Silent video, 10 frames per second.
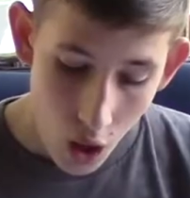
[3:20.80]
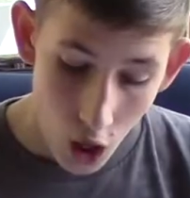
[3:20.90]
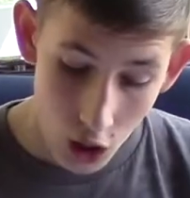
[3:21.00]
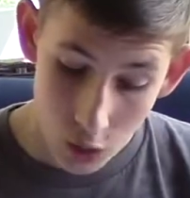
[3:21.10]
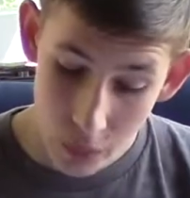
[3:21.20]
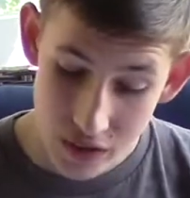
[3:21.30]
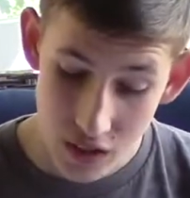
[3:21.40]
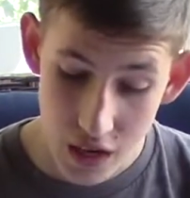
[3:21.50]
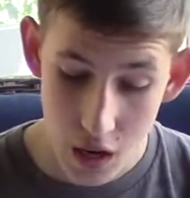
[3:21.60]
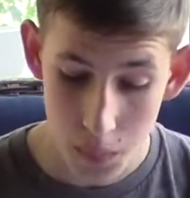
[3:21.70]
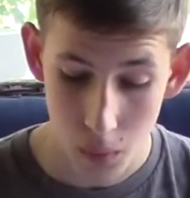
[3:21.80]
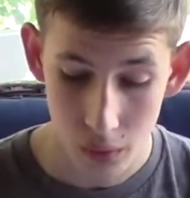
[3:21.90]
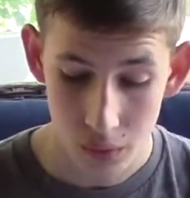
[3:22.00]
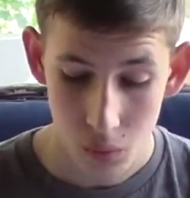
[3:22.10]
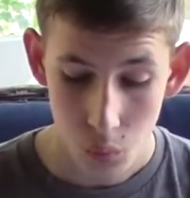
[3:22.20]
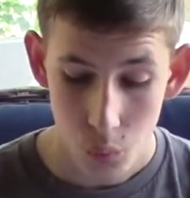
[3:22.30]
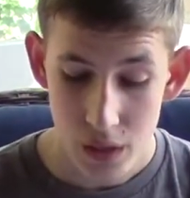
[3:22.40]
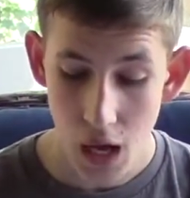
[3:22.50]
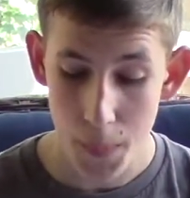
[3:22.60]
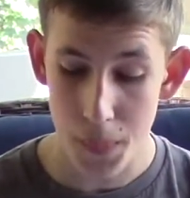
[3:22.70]
All the way to the airport, we
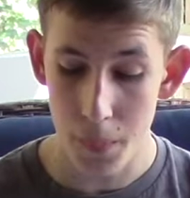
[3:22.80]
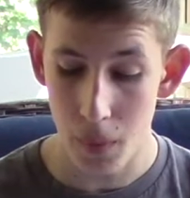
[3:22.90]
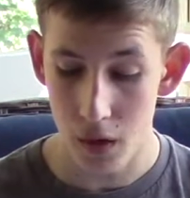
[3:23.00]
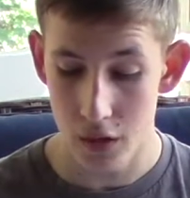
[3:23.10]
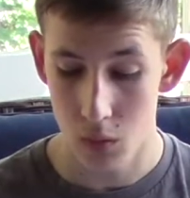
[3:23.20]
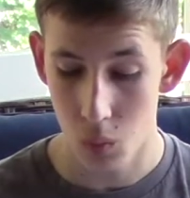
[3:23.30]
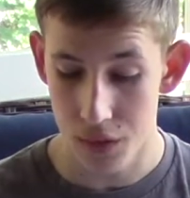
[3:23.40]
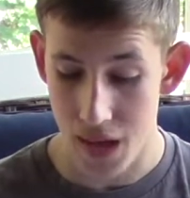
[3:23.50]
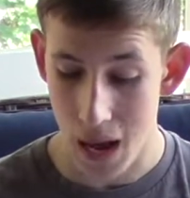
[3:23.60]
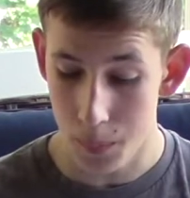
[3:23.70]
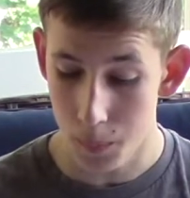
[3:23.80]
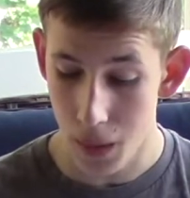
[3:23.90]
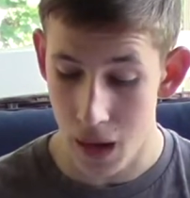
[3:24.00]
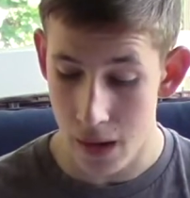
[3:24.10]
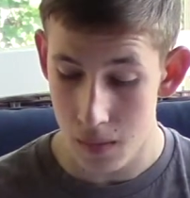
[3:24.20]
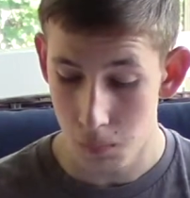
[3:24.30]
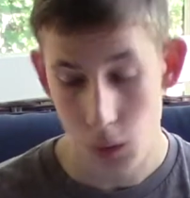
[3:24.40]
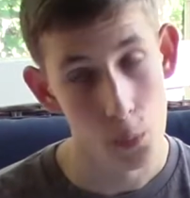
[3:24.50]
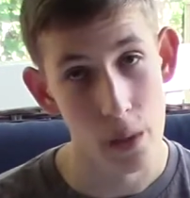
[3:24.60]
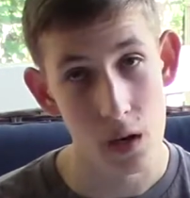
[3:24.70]
got bombarded with apple pie,
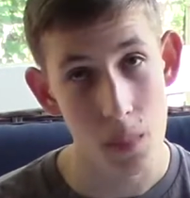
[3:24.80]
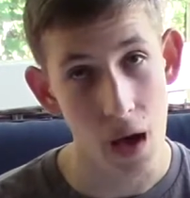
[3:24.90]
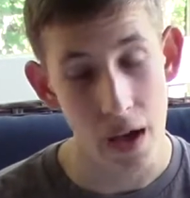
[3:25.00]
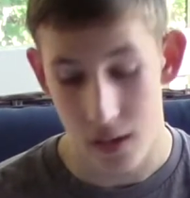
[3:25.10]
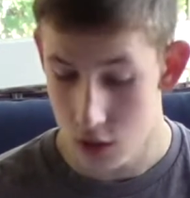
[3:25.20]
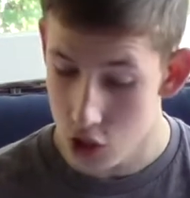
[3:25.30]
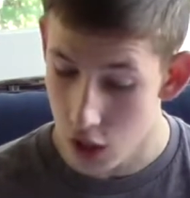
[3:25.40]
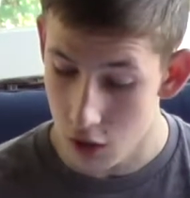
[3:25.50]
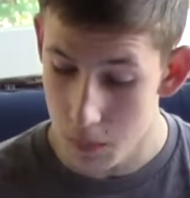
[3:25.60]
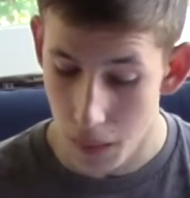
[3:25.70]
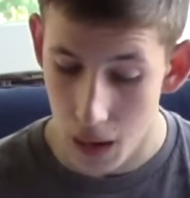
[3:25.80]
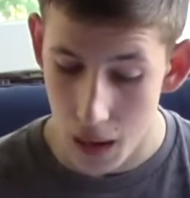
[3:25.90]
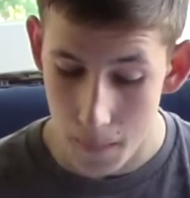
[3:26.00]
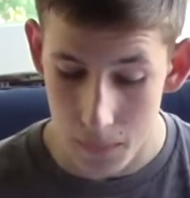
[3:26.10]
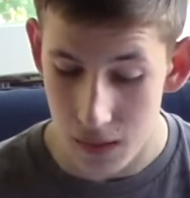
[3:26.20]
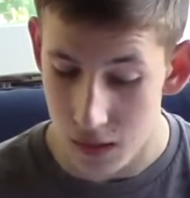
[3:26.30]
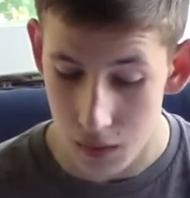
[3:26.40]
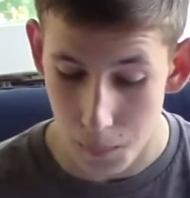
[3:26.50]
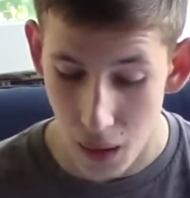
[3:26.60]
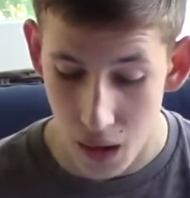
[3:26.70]
blueberry pie, cherry pie, banana
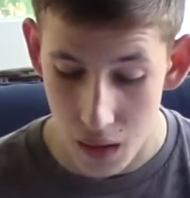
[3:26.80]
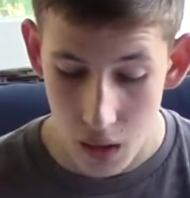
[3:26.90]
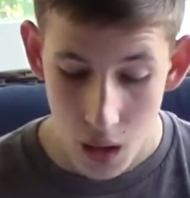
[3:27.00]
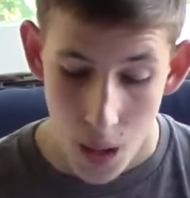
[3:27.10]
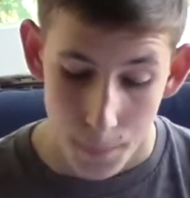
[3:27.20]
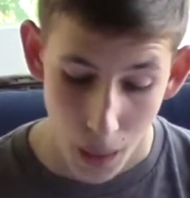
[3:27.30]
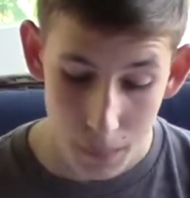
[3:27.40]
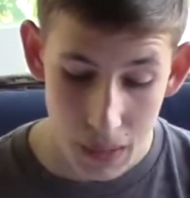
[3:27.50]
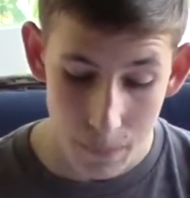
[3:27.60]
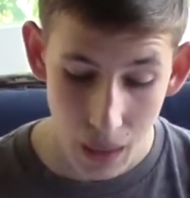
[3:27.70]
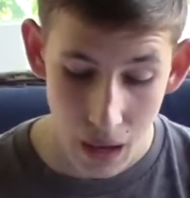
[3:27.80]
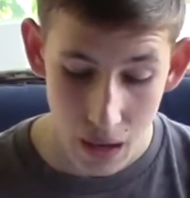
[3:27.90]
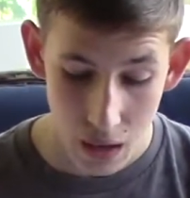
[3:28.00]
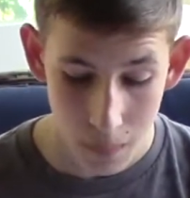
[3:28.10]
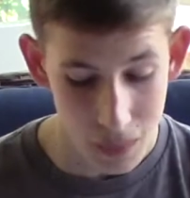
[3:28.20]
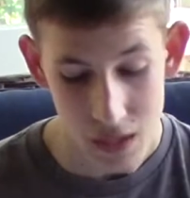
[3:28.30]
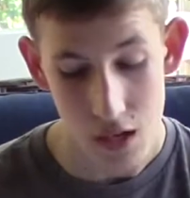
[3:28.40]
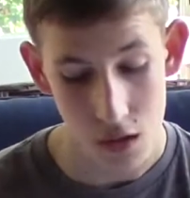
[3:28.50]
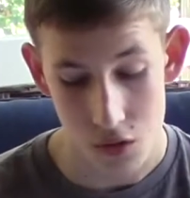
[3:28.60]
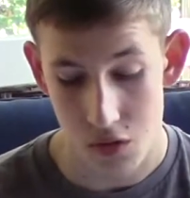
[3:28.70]
pie, pumpkin pie, and many
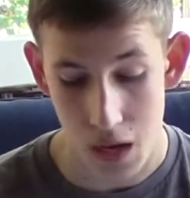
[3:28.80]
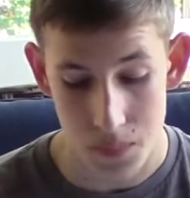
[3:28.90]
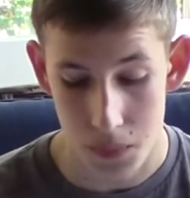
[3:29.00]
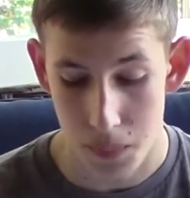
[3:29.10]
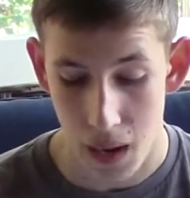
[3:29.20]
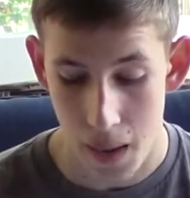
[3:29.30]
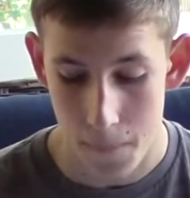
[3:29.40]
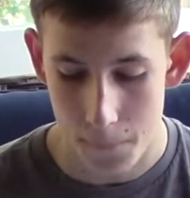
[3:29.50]
other types of pie.